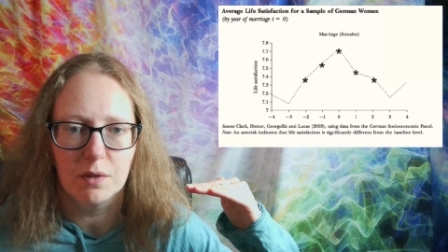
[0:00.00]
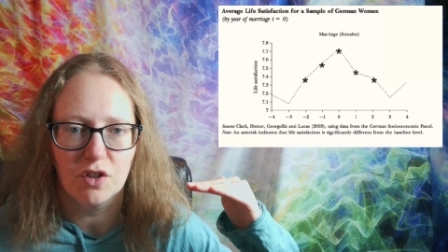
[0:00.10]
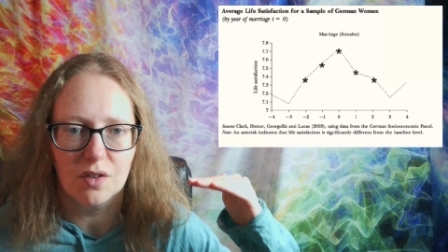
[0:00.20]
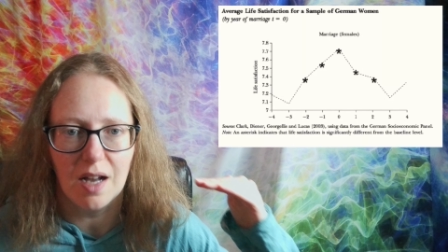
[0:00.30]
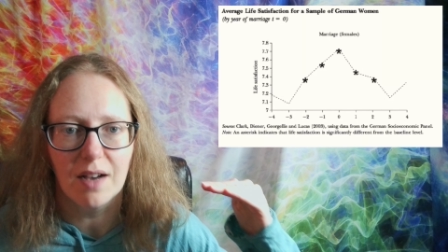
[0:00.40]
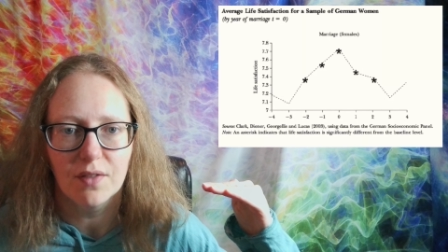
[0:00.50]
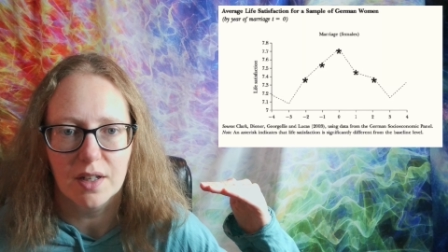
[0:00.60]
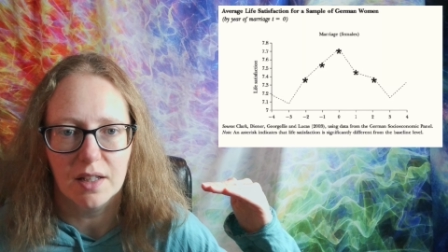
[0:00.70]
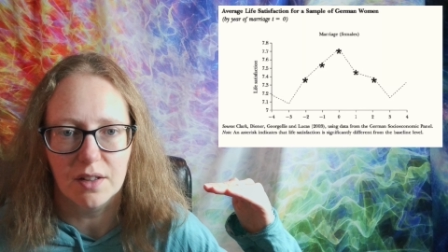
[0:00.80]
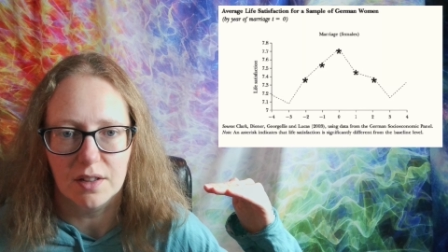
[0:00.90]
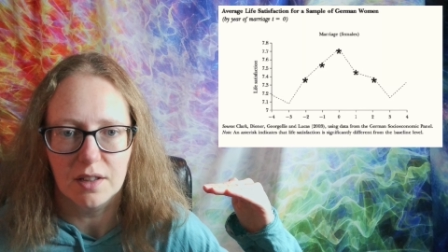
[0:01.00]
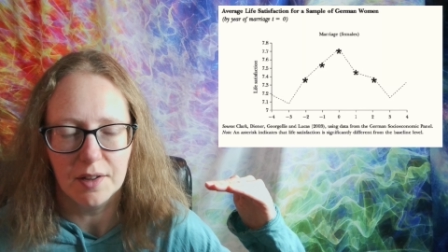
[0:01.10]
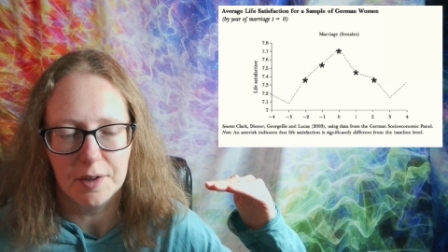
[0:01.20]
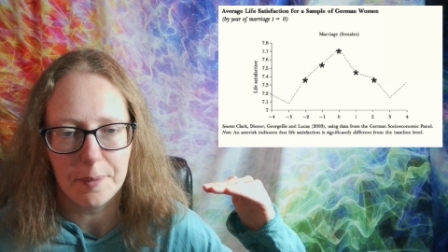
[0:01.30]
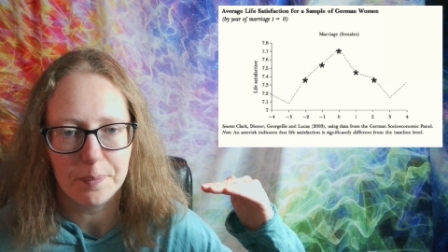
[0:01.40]
which is not very good.
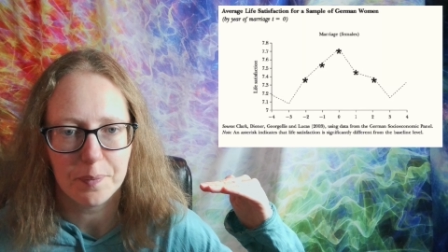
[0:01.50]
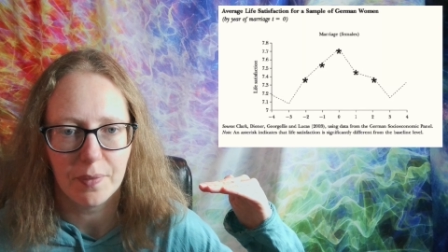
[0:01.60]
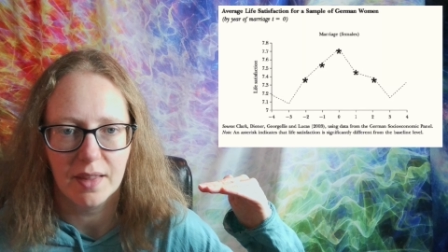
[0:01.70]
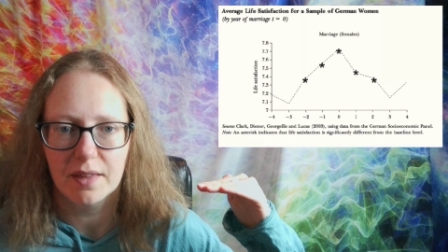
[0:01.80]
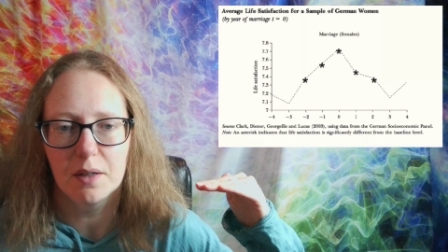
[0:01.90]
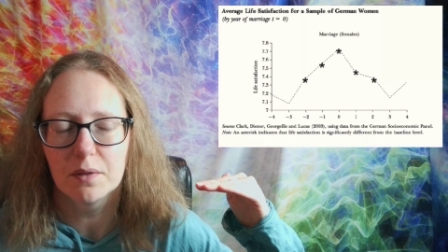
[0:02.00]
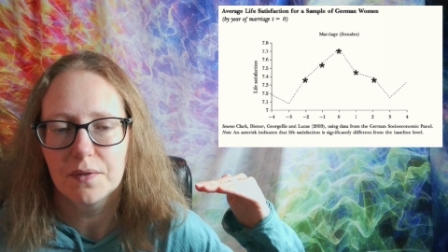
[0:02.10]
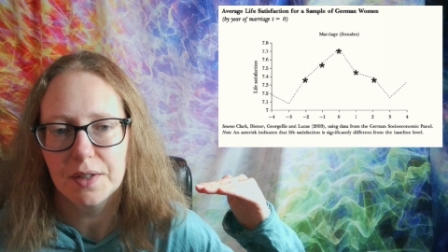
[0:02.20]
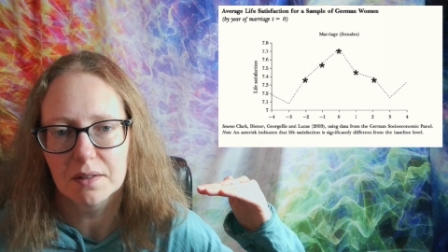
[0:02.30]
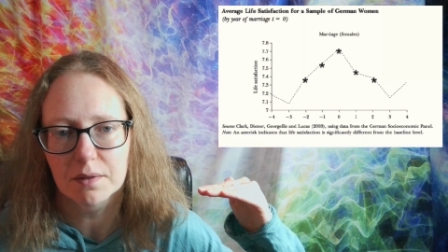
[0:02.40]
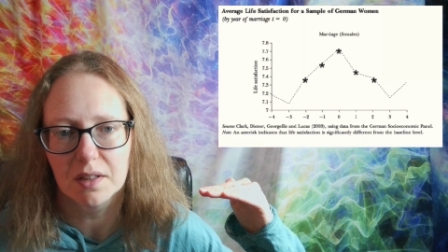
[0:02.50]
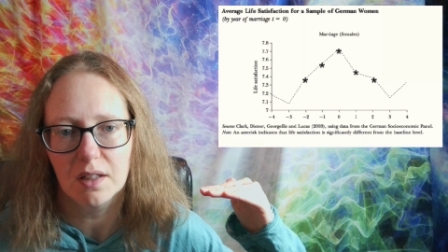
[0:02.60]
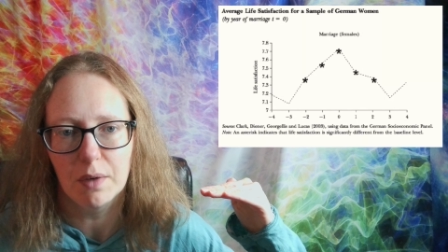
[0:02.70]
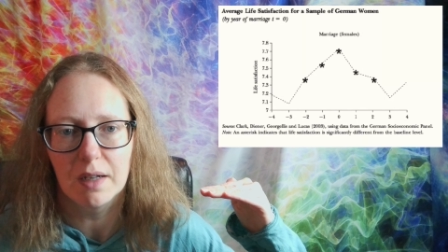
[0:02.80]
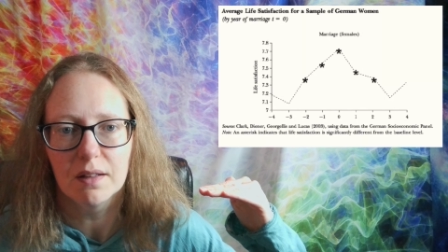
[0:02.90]
They don't feel
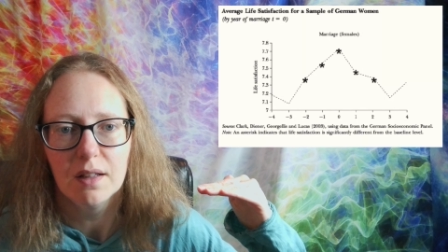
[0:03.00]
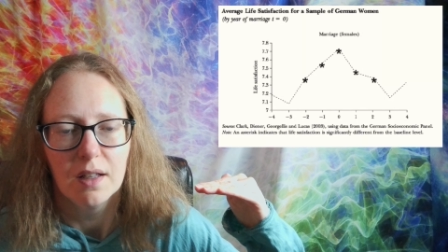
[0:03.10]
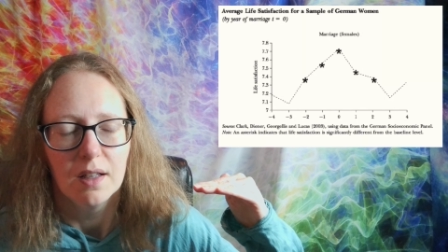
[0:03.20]
really well.